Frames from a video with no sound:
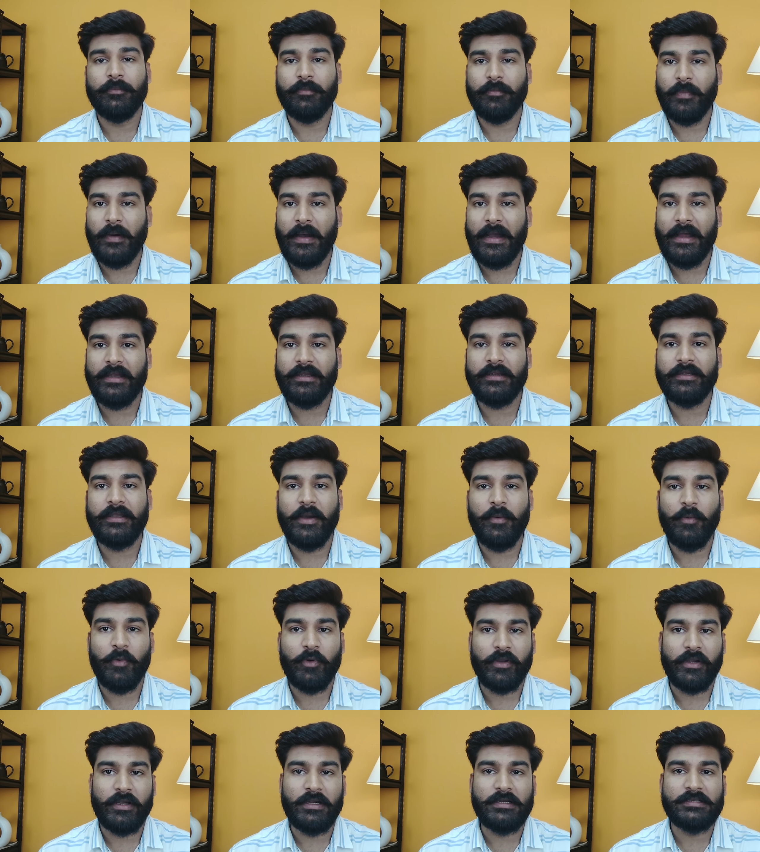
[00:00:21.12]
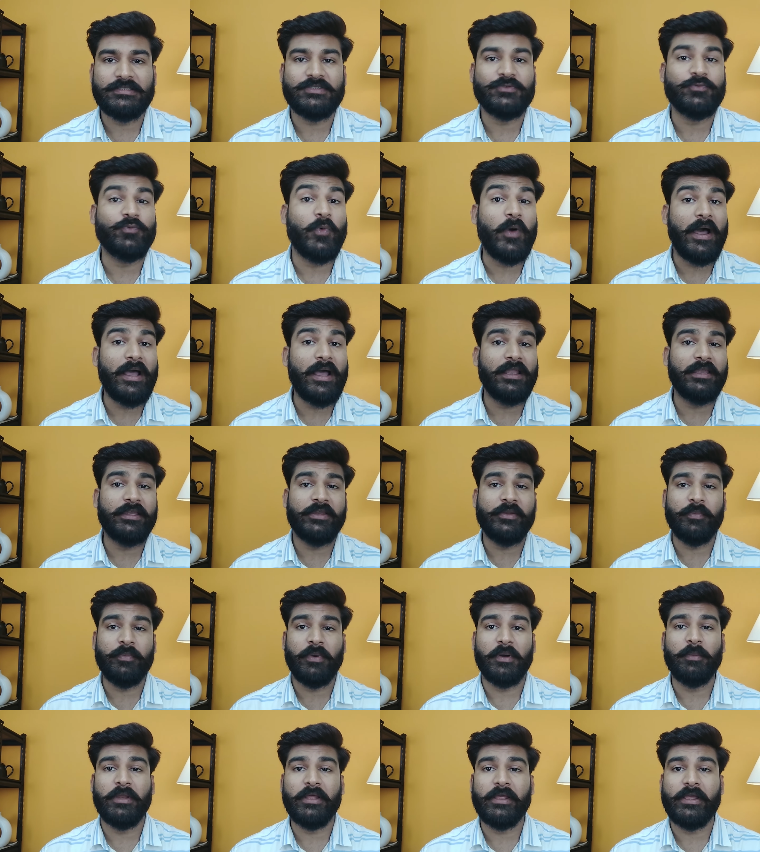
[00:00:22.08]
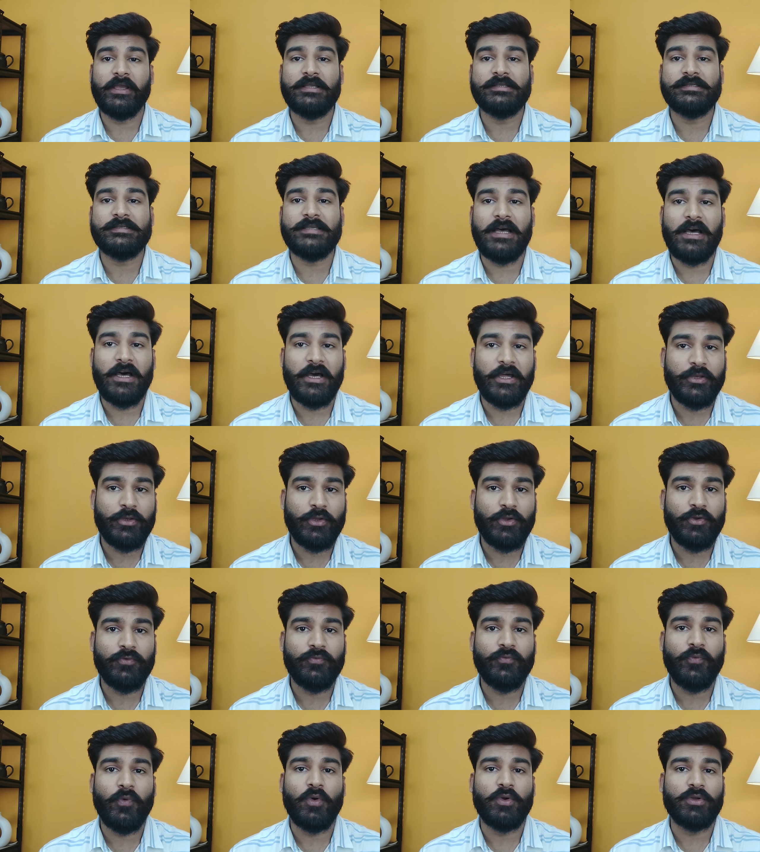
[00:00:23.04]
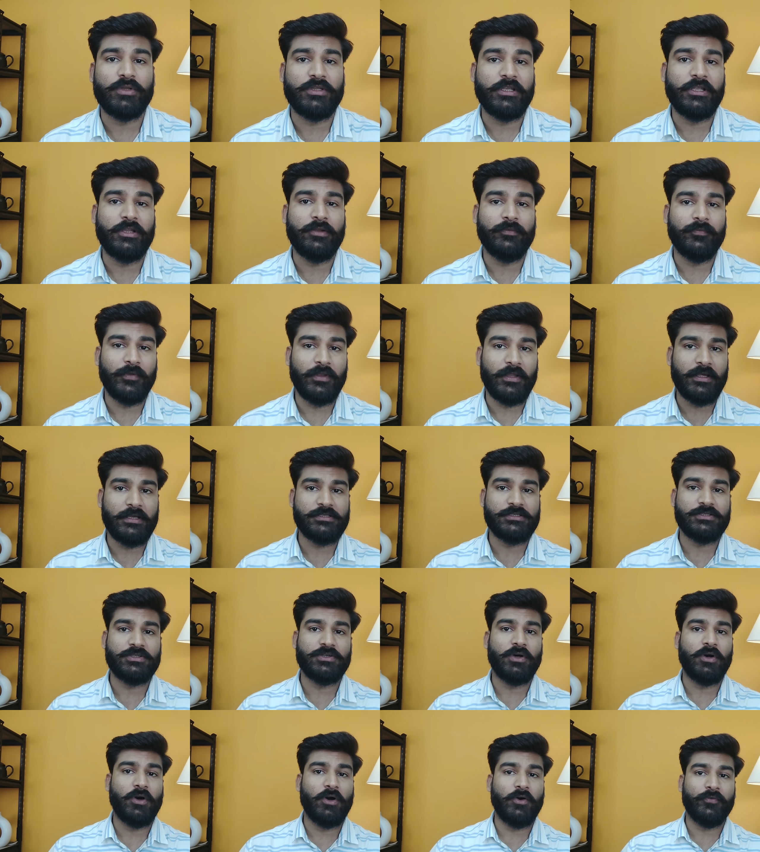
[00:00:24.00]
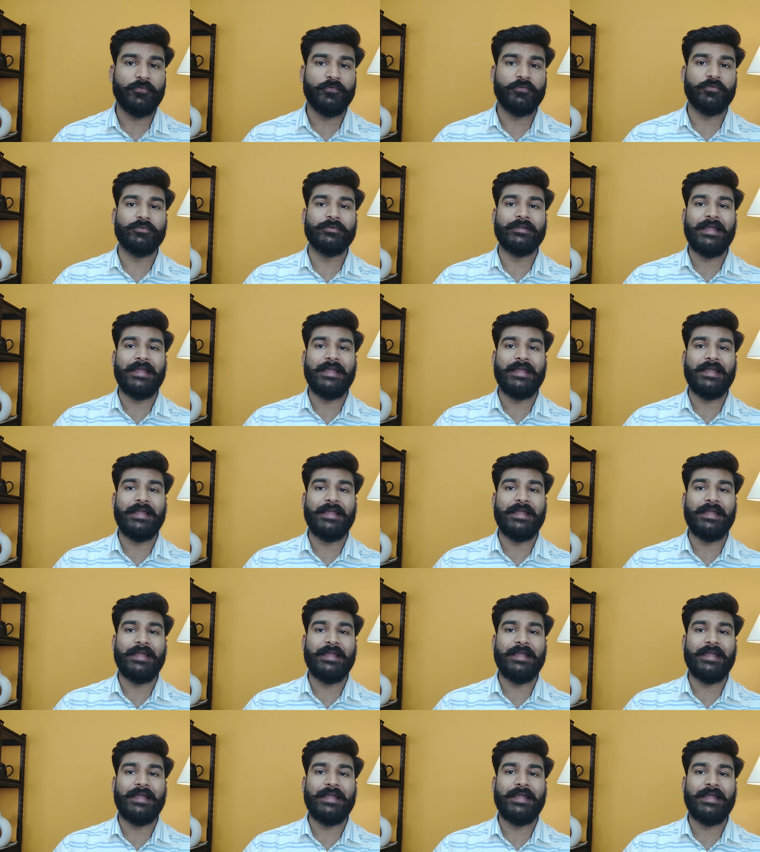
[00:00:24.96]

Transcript: by Democrats, while Republicans argued for the influence of